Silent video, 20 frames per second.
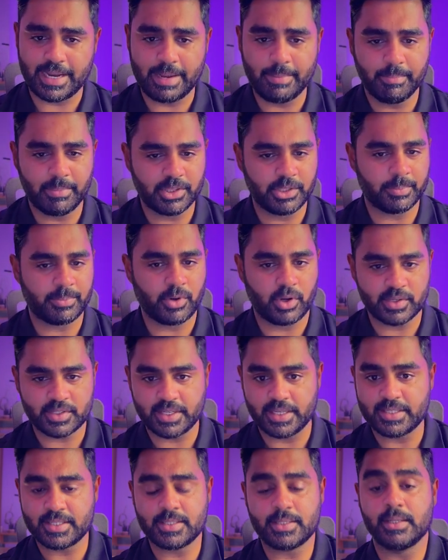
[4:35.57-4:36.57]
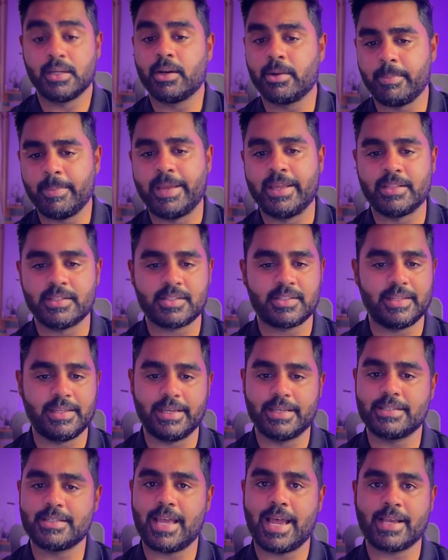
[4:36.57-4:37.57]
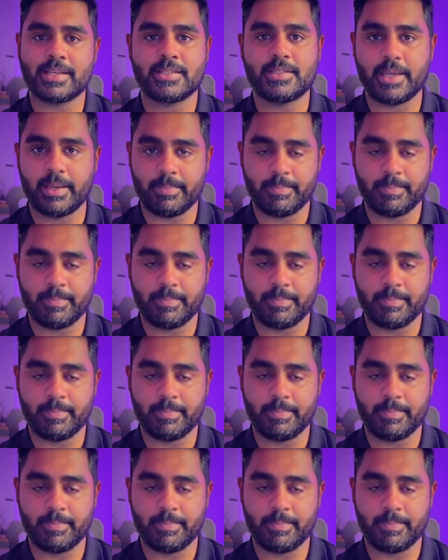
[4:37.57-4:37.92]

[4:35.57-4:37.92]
but the process still remains the exact same.